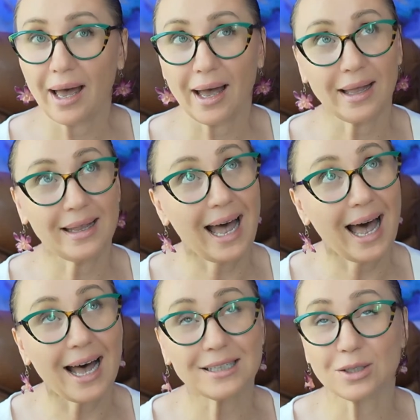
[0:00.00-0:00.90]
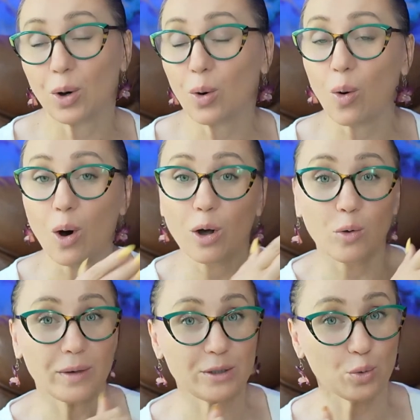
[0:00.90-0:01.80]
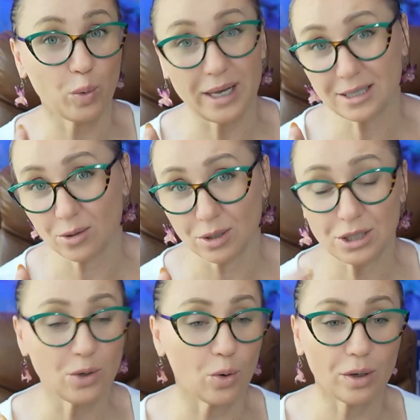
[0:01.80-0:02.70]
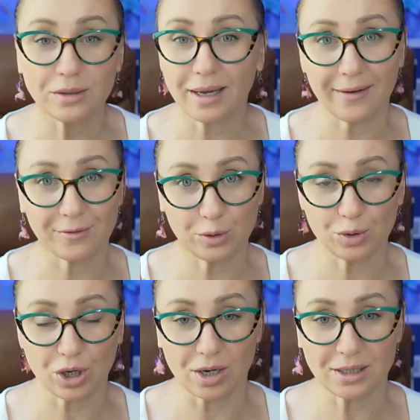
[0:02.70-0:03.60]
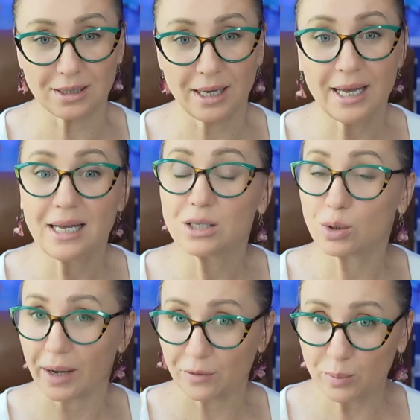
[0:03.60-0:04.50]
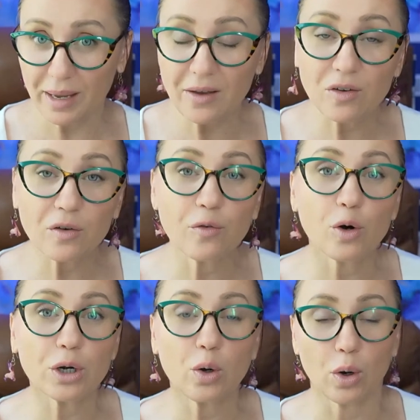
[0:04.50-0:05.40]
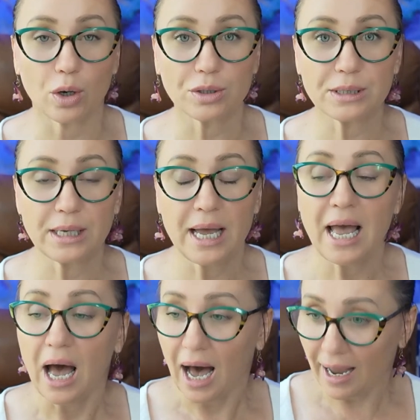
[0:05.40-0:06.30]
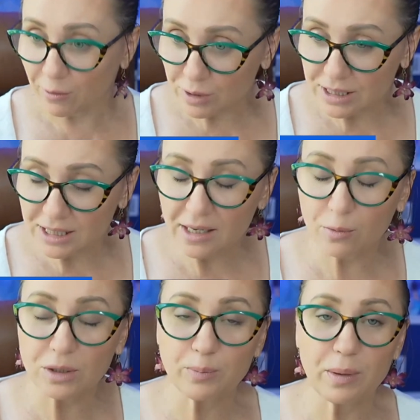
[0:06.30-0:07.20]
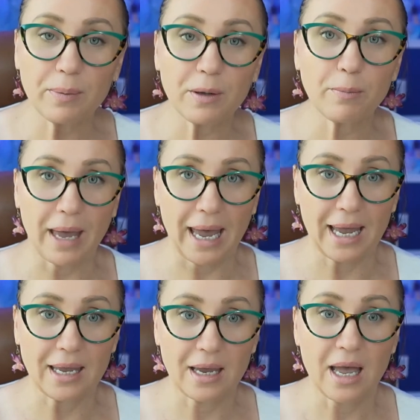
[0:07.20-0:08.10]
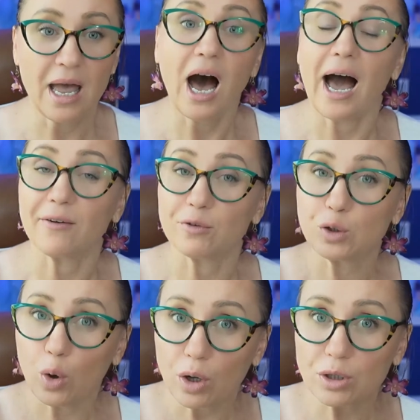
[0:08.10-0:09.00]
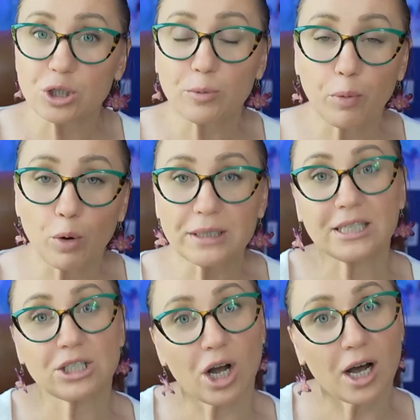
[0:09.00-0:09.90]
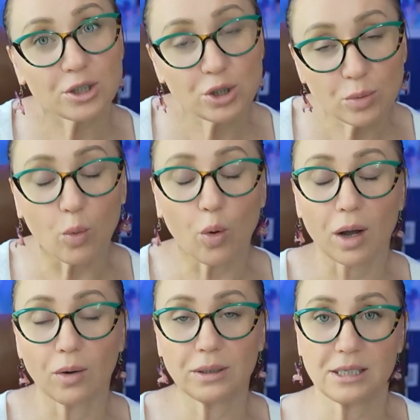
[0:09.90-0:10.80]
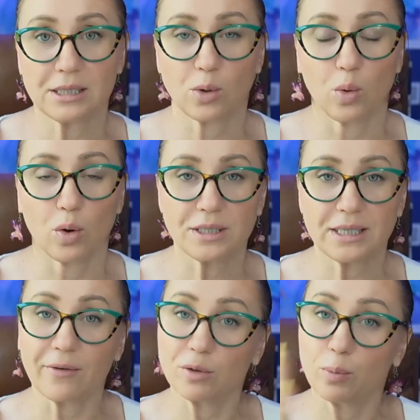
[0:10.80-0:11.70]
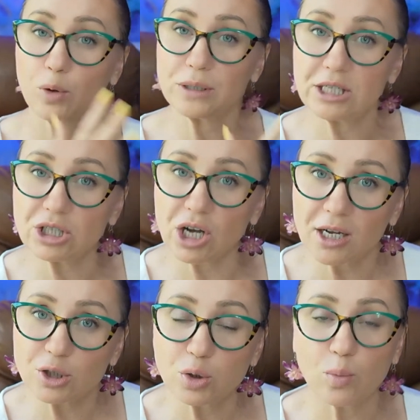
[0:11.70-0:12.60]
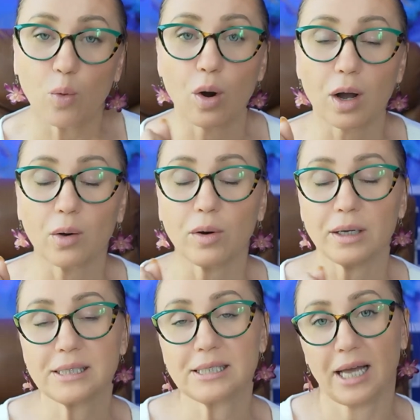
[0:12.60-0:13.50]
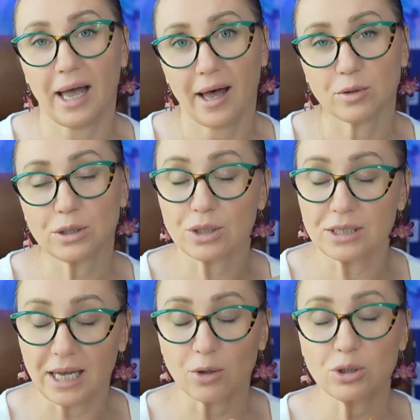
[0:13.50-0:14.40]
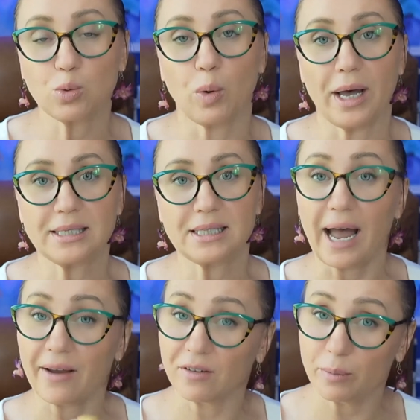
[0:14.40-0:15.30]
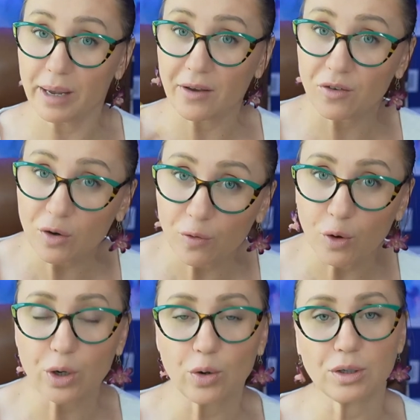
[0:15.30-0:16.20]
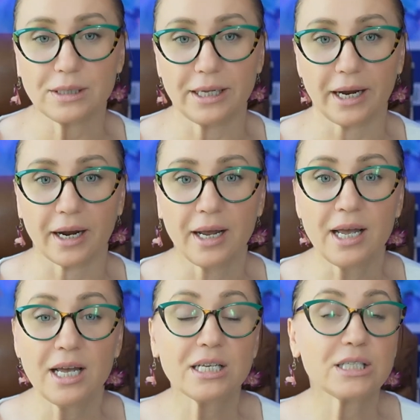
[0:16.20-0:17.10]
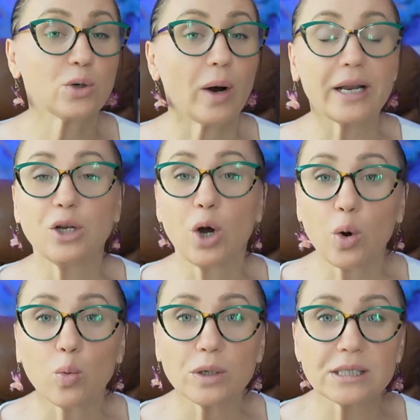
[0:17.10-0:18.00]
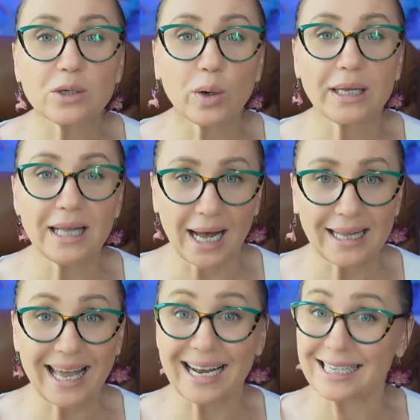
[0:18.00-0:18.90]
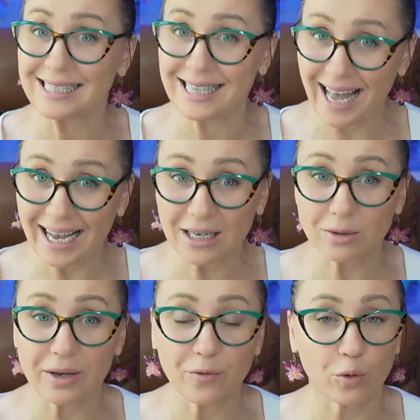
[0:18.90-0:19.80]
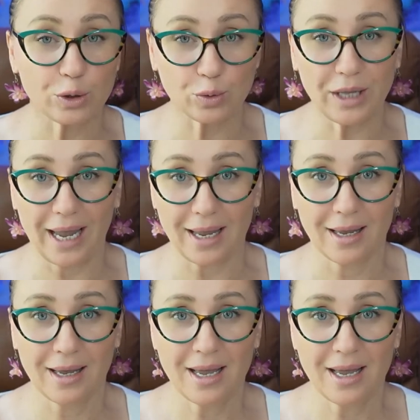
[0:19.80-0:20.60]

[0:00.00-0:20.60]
not go all the way to West Coast. You only have 2 trucks. So I would make few phone calls. I would see what people pay. I would also post the truck tomorrow on East Coast. I would post the truck tomorrow on South or Southwest. I will make few phone calls there so I know what's going on exactly for today.